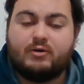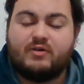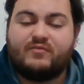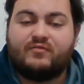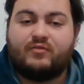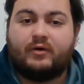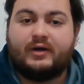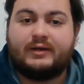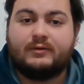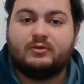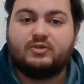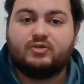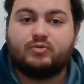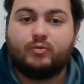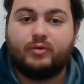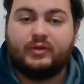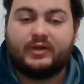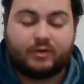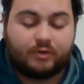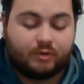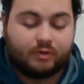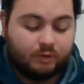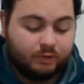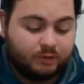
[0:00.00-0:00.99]
I thought he was
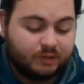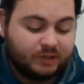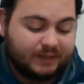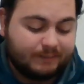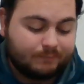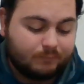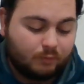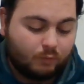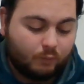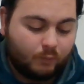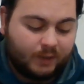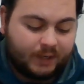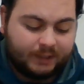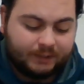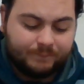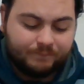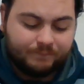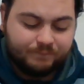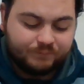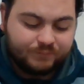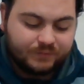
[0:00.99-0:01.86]
really good. And number 1,